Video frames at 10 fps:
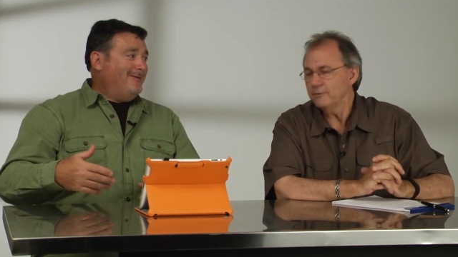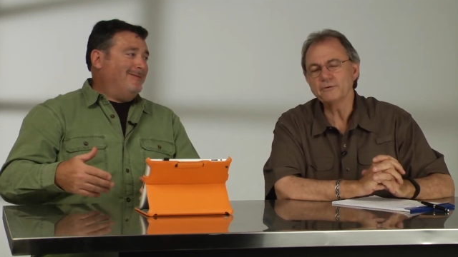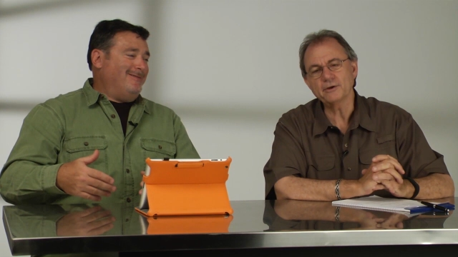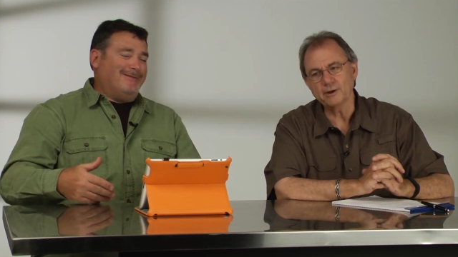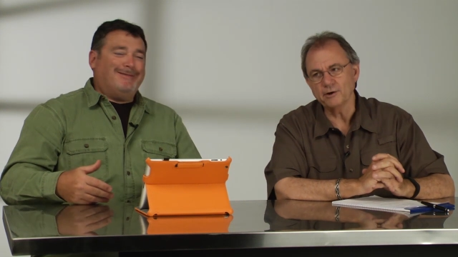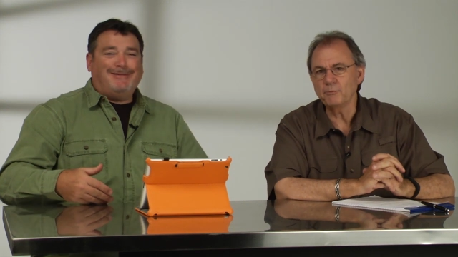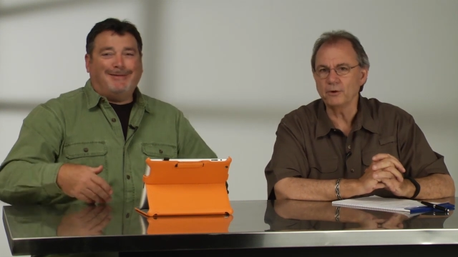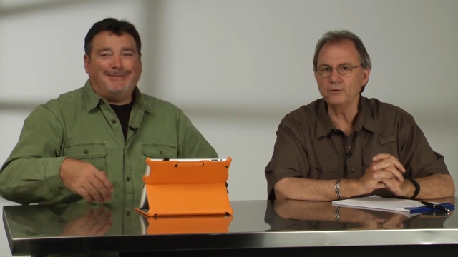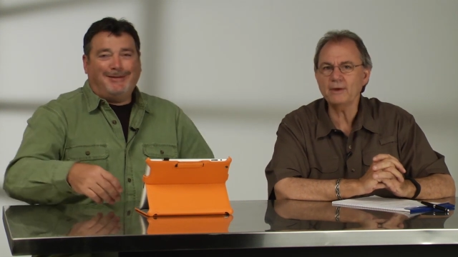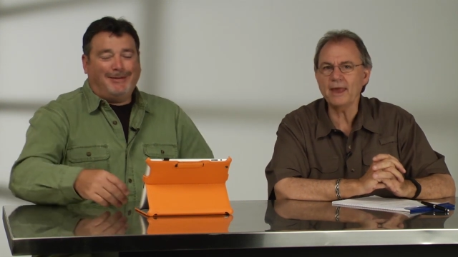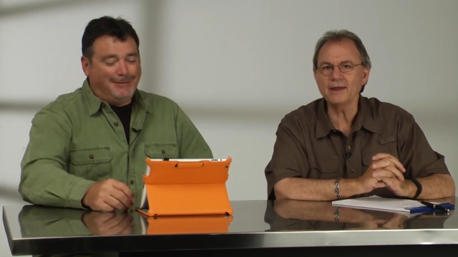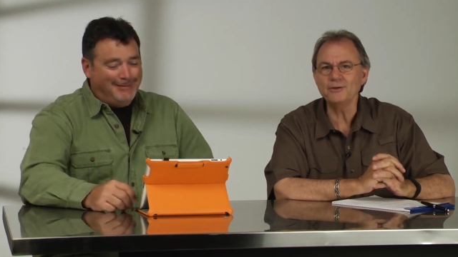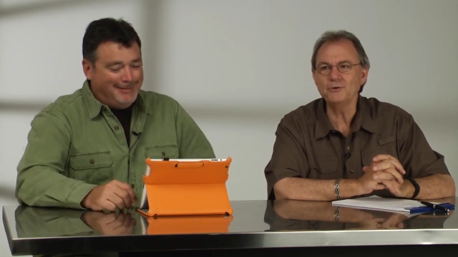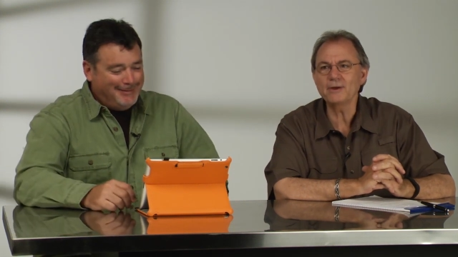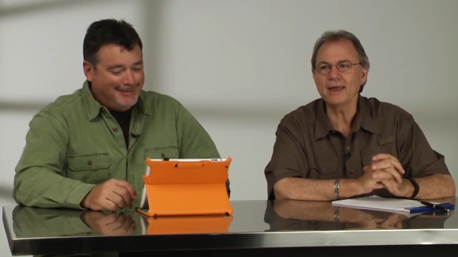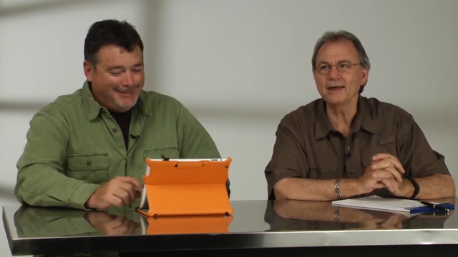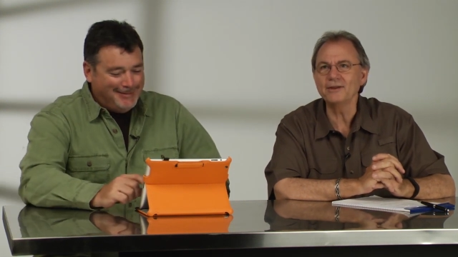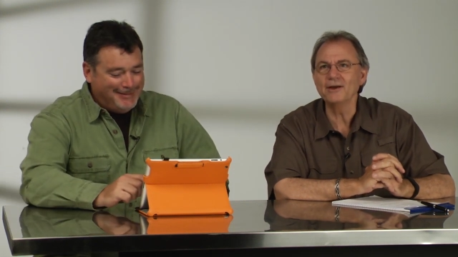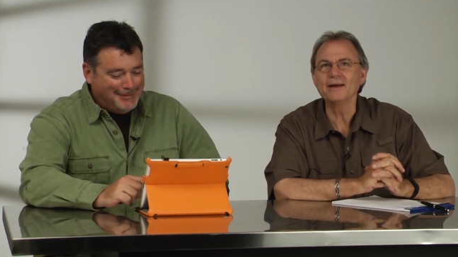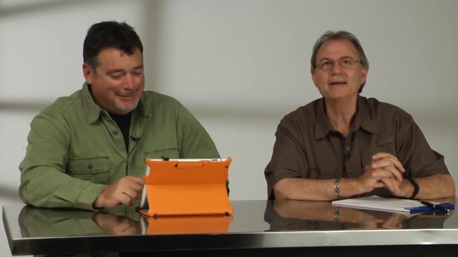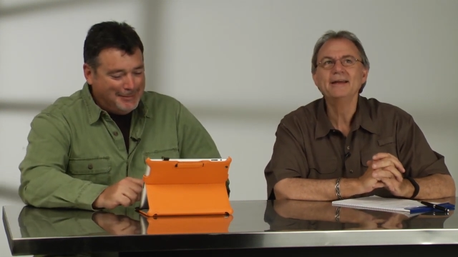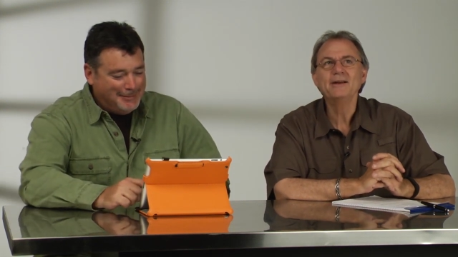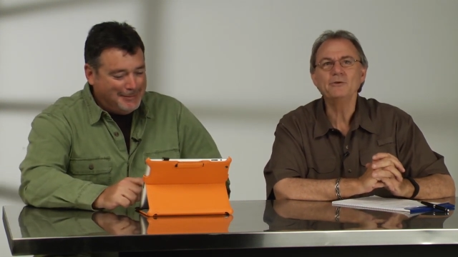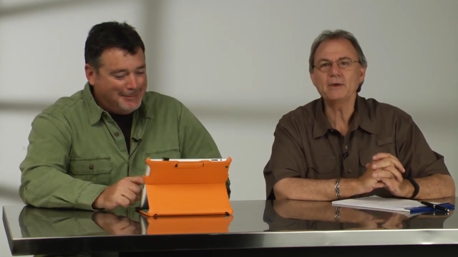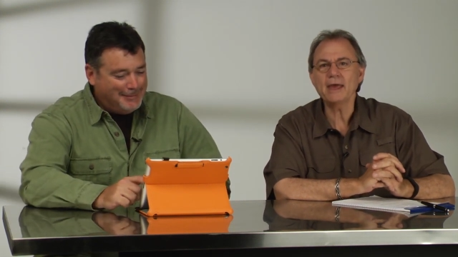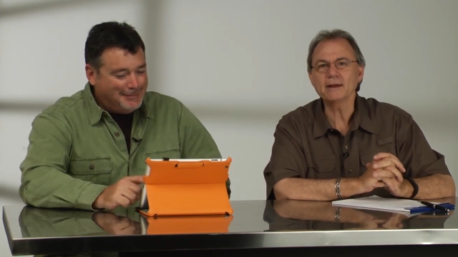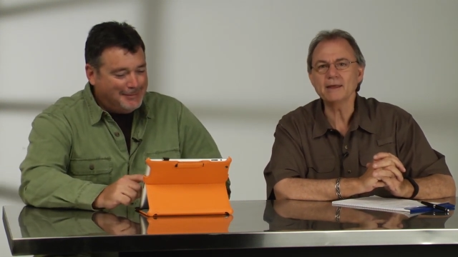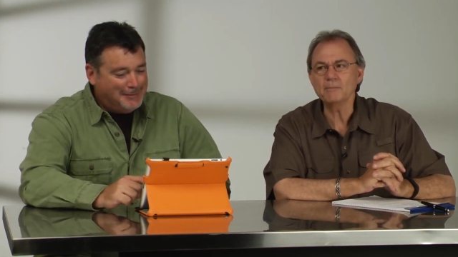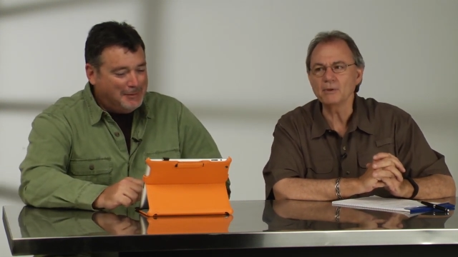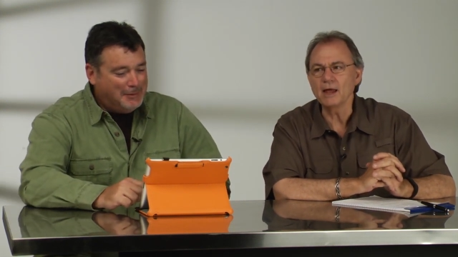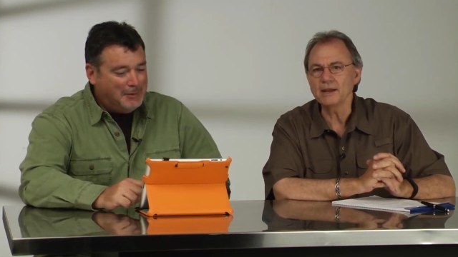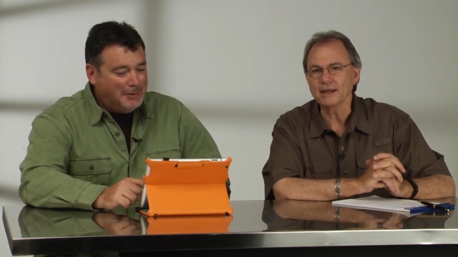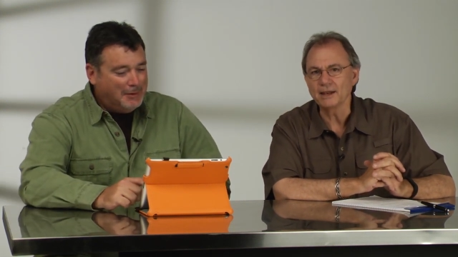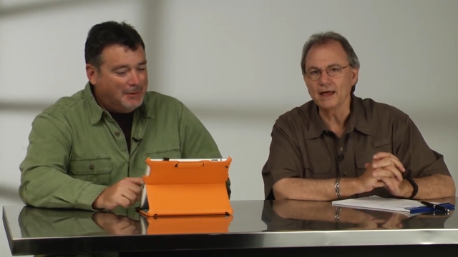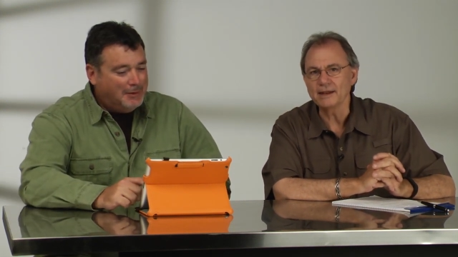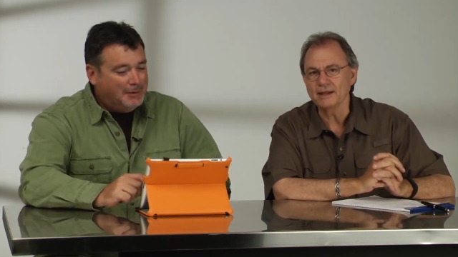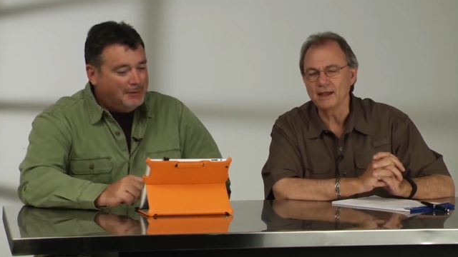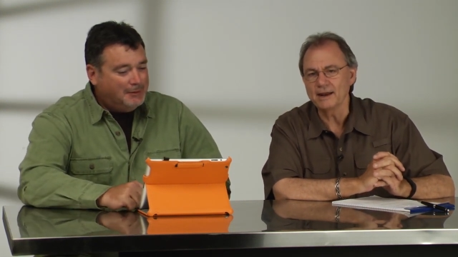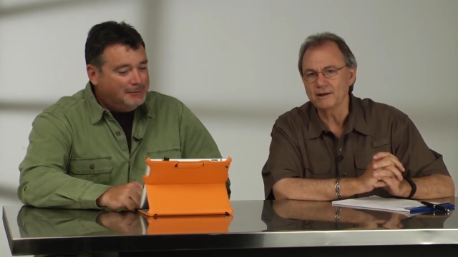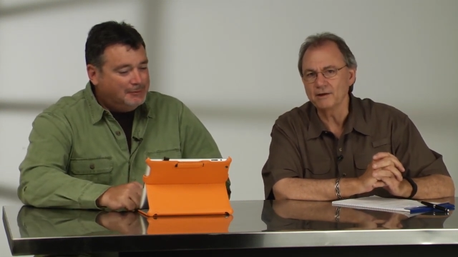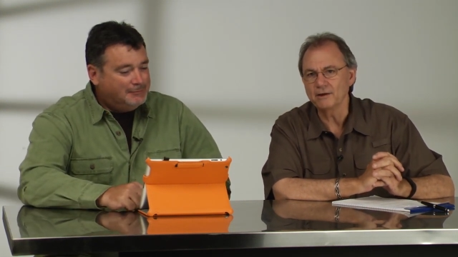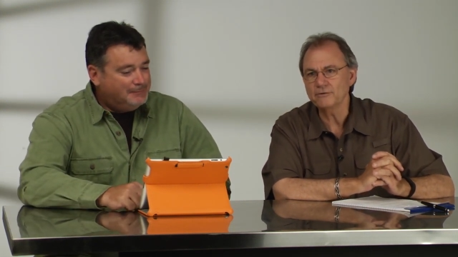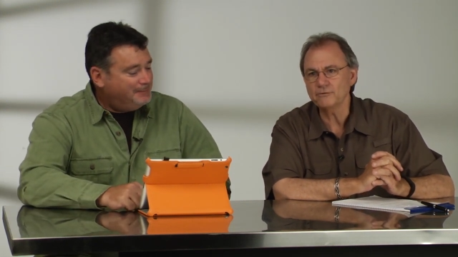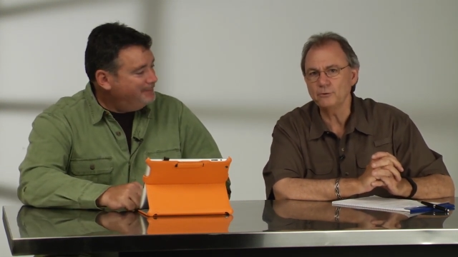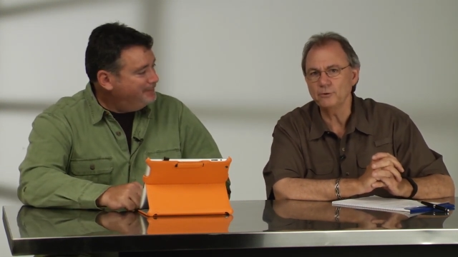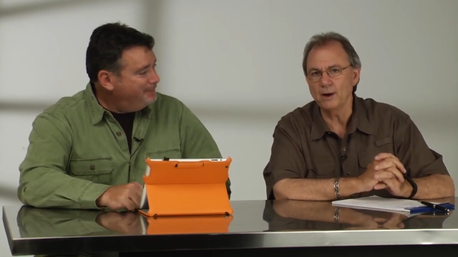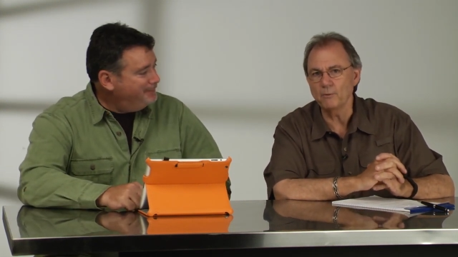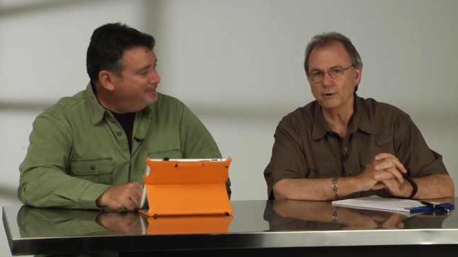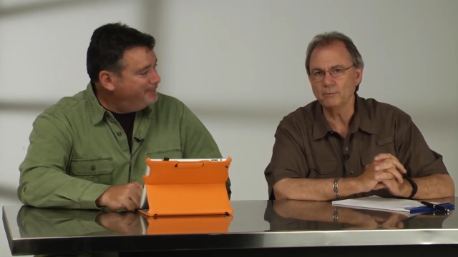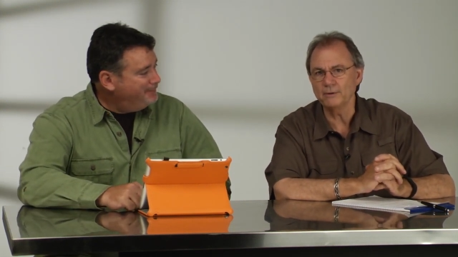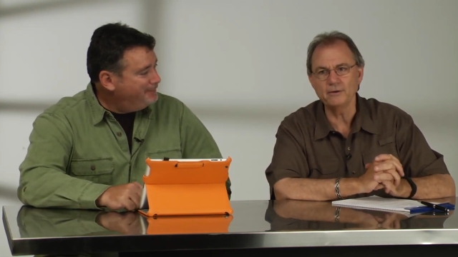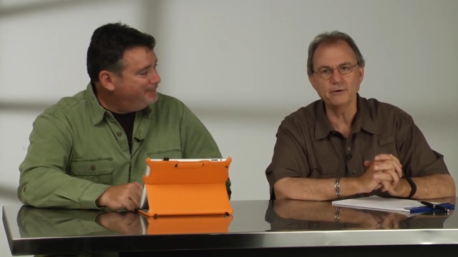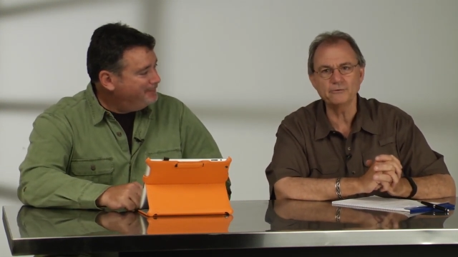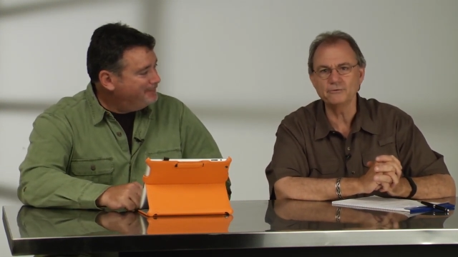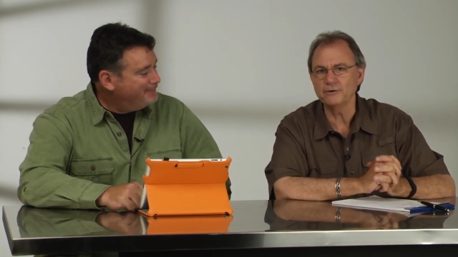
Speaker 1: there is a cutoff point. You yeah. can, you can, uh, you can keep lighting and lighting and lighting. A, a studio I worked with years and